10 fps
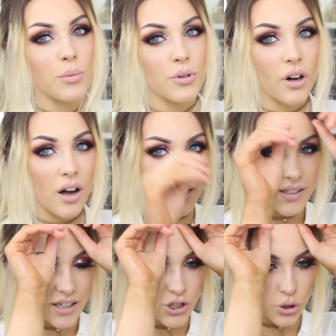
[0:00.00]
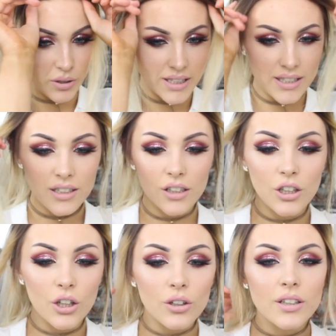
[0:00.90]
Hope you guys enjoyed this
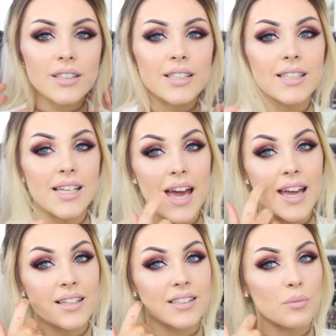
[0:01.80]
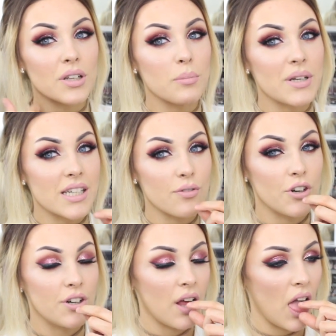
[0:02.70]
look today. It's something a bit
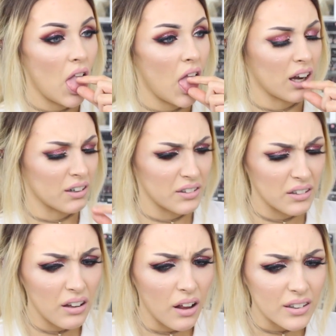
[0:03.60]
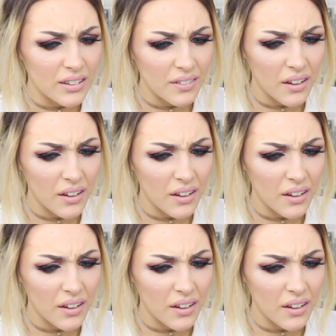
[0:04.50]
different. Oh!